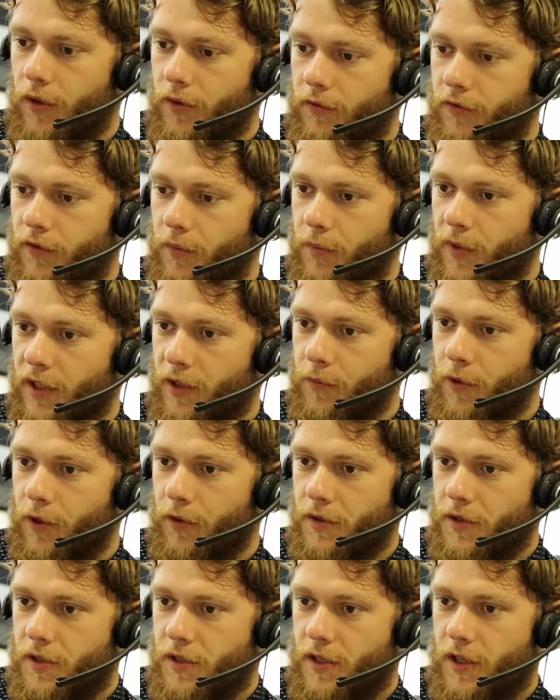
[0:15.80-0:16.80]
Before I met
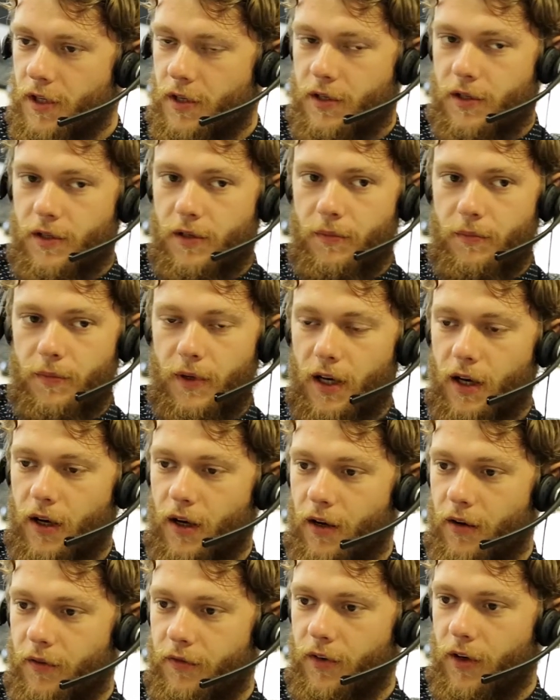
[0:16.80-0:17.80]
James and had coaching
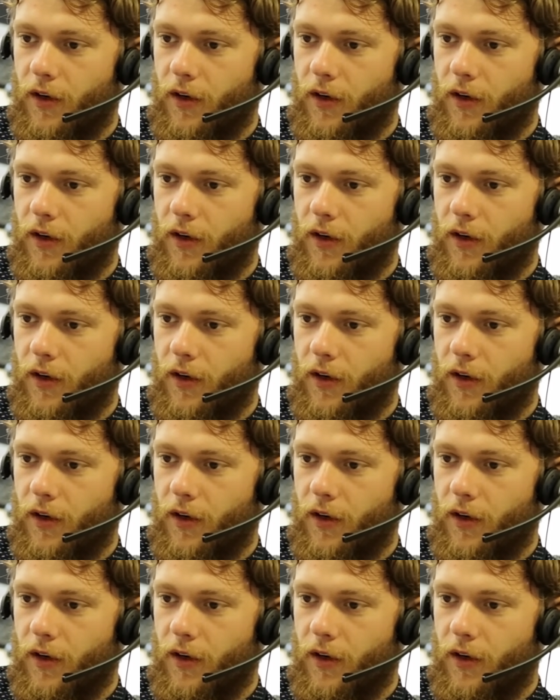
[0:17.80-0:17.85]
with him,